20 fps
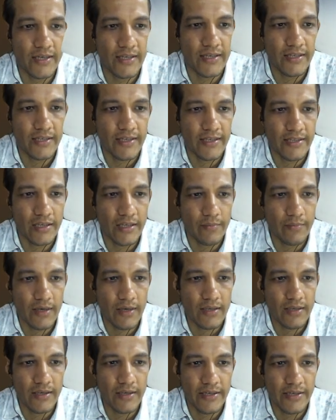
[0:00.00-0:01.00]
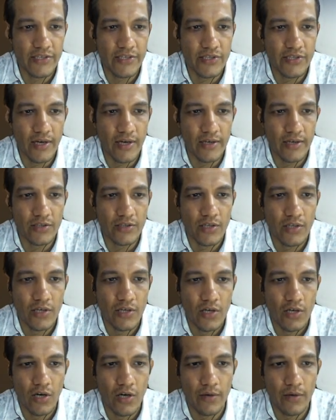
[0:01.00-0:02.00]
That is nothing but discharge
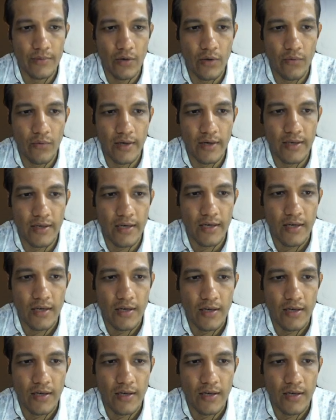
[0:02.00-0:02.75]
of the water